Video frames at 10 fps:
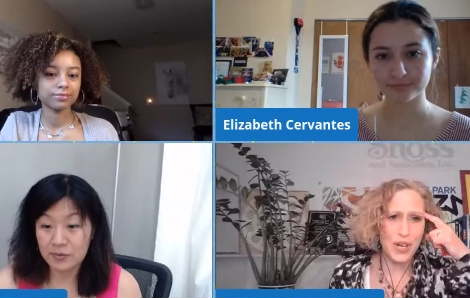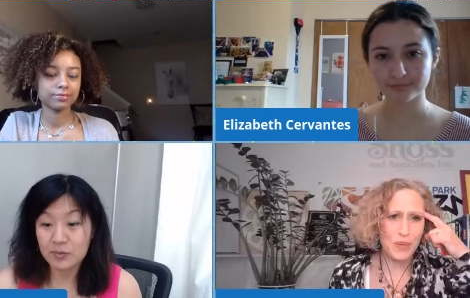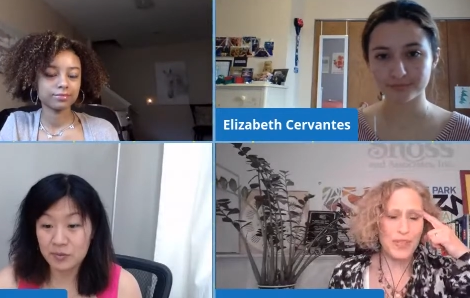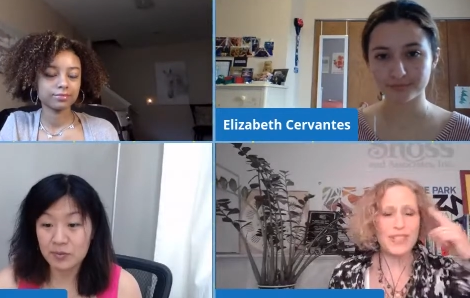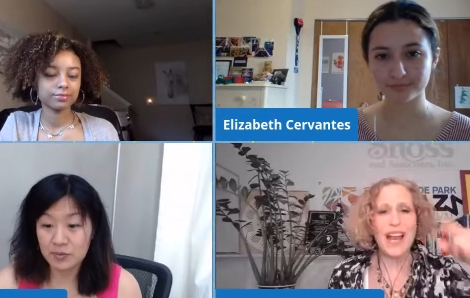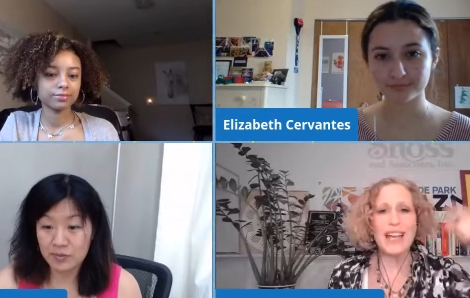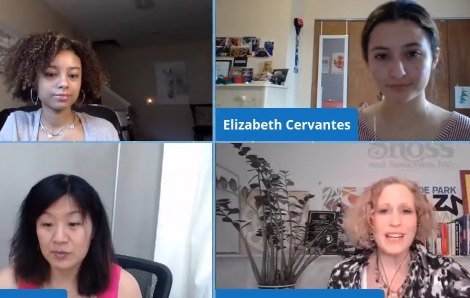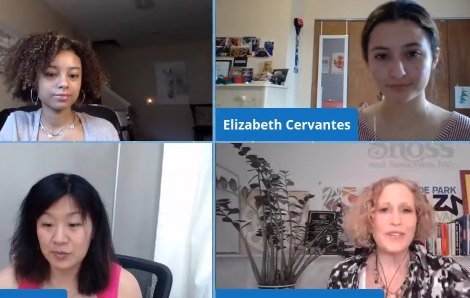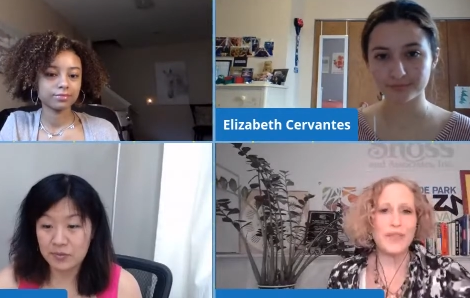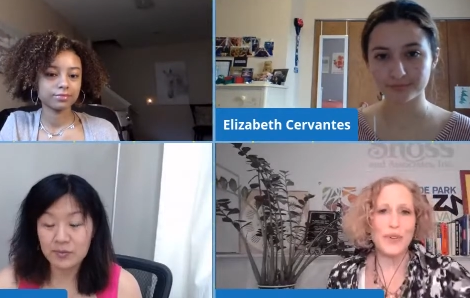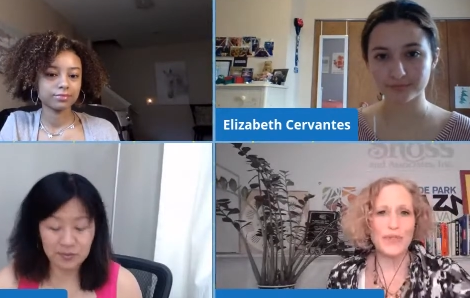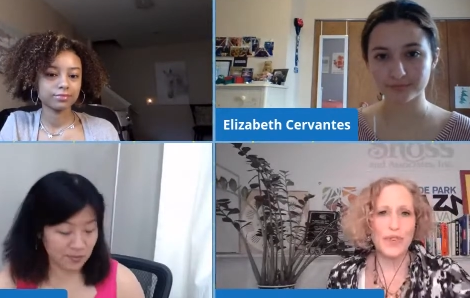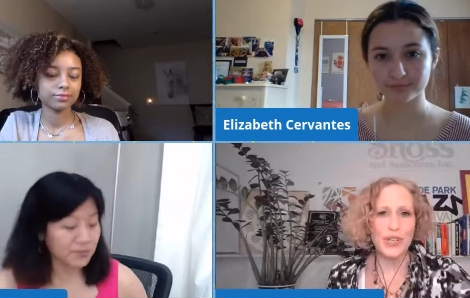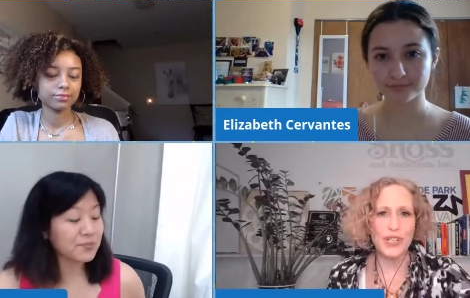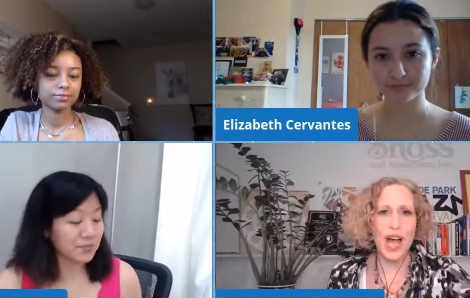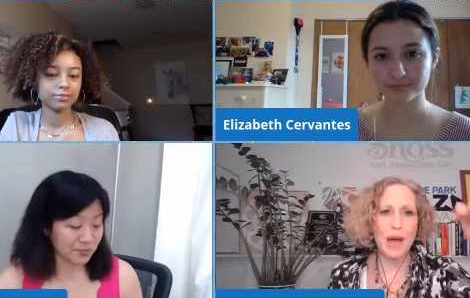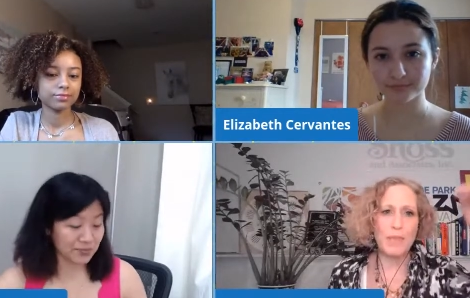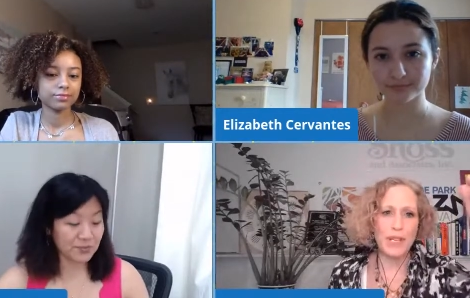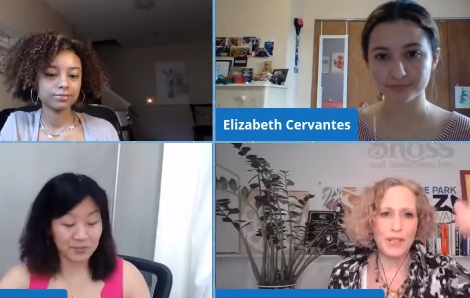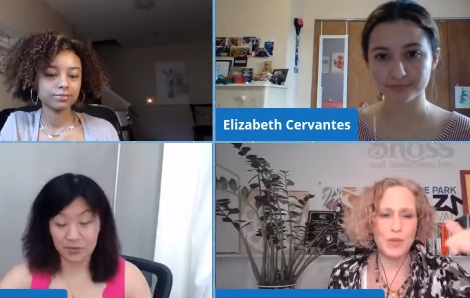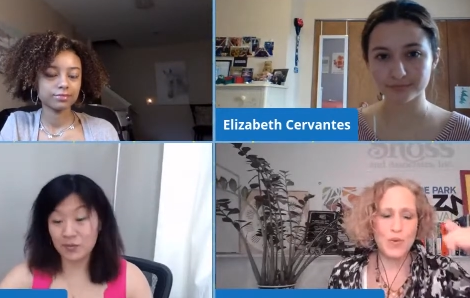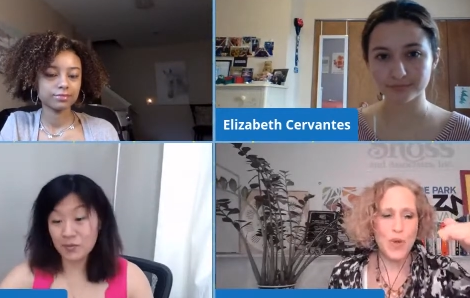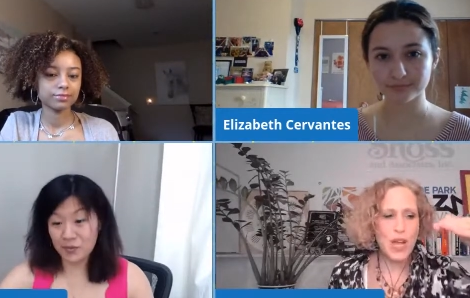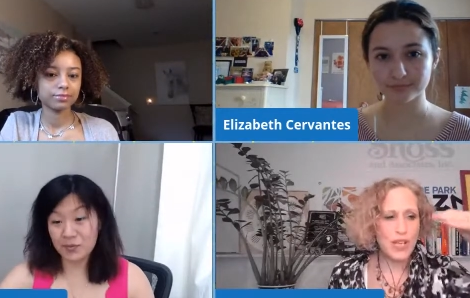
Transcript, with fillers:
Speaker 1: where it's not interviewing for a job but you